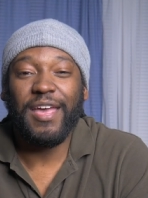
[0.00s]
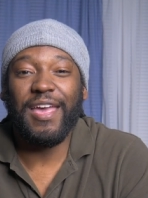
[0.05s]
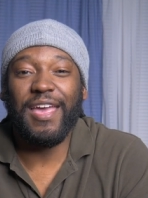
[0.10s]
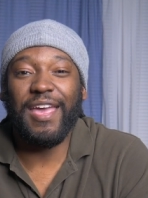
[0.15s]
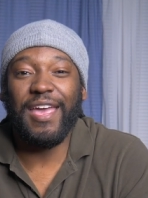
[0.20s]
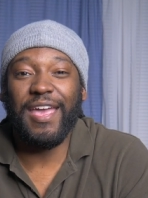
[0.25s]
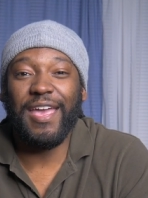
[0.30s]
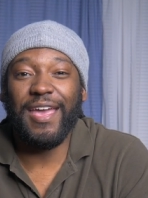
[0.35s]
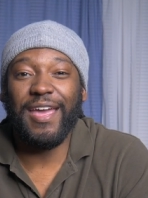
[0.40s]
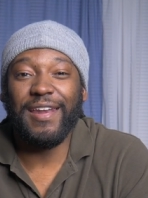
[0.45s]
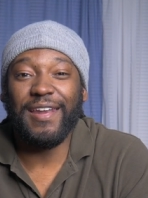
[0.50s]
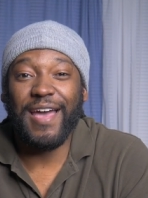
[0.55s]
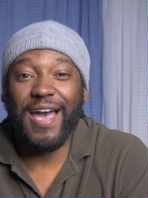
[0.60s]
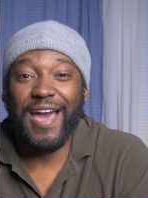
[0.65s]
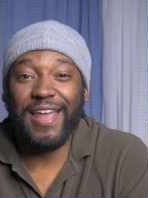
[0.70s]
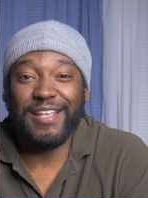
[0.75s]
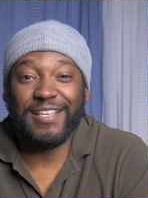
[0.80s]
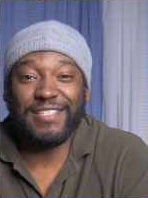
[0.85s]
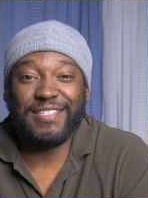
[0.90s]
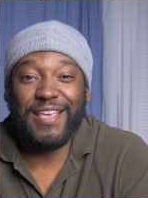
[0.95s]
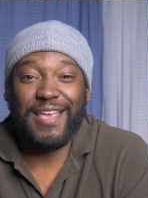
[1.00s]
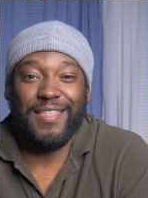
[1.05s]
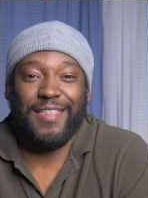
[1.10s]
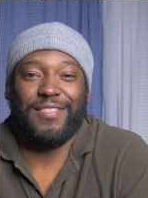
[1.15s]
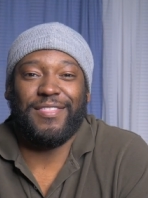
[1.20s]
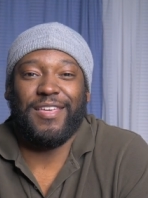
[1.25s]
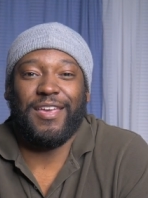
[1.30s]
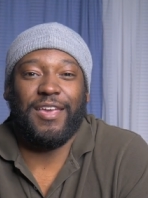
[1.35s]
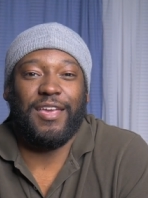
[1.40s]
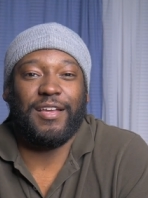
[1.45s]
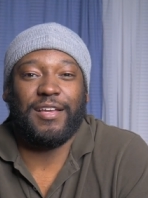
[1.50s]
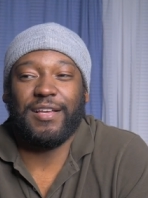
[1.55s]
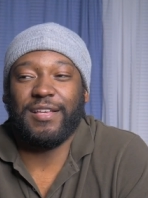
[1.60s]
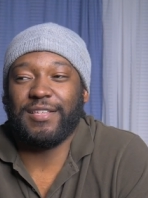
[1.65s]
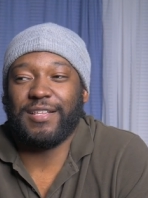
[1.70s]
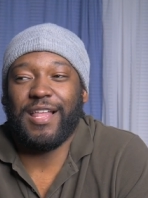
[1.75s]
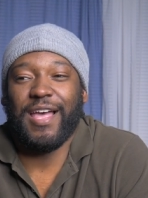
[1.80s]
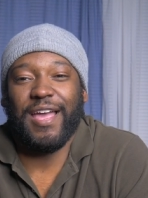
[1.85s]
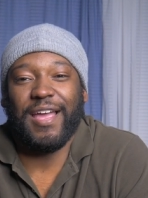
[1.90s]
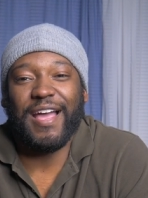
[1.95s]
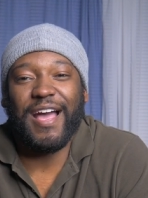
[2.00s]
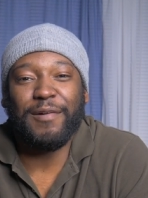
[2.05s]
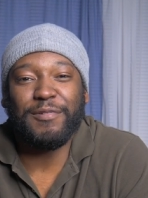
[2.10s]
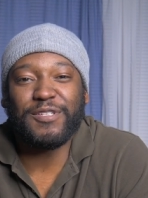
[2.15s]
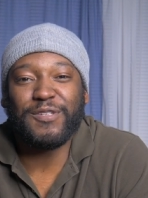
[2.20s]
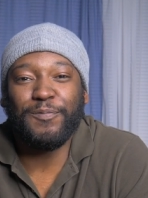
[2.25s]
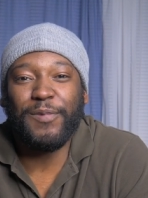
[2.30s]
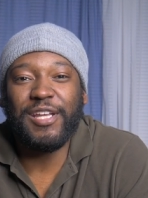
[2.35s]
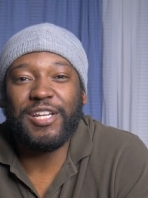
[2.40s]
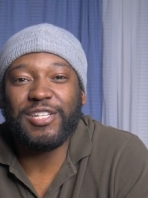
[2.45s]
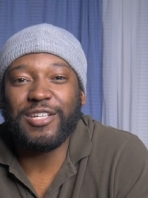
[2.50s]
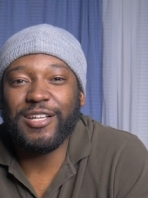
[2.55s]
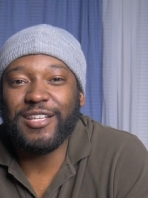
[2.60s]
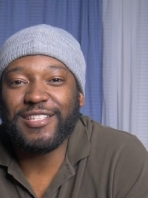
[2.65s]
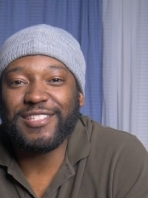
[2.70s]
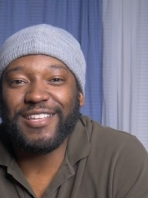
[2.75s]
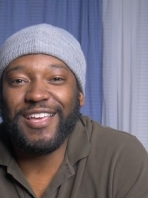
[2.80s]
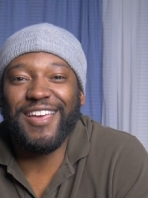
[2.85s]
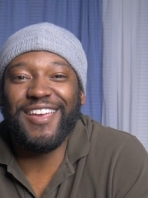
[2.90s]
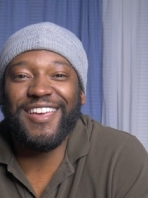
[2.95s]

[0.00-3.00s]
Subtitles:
And I didn't say anything because like I was speechless.